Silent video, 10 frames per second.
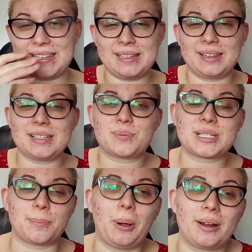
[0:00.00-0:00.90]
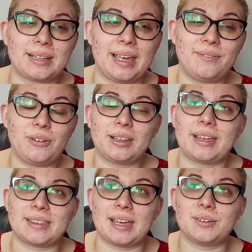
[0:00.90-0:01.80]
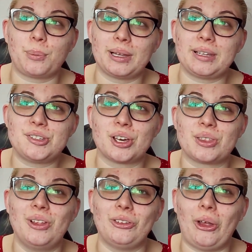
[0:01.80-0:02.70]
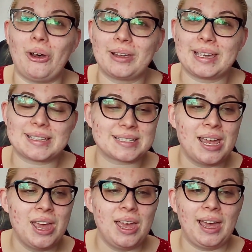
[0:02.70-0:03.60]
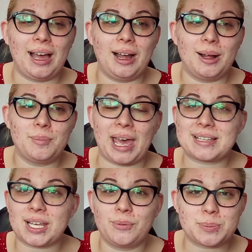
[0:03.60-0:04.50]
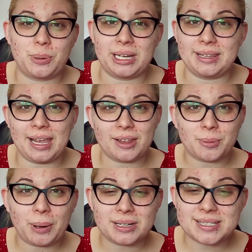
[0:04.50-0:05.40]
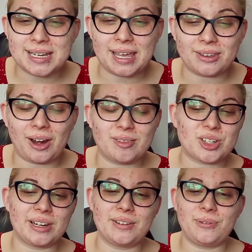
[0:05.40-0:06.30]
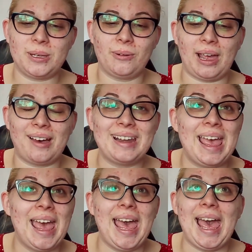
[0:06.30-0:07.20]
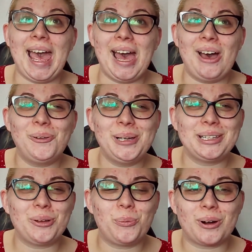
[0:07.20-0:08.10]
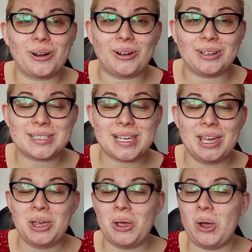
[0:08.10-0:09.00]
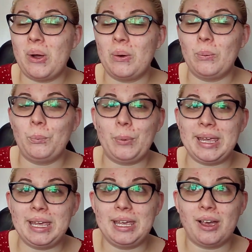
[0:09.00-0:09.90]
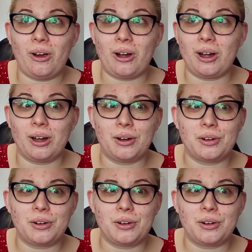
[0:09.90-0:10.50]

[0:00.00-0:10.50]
This was a part I feel like that really took the longest. As I was putting the other parts together, I was trying to figure out how in the world we are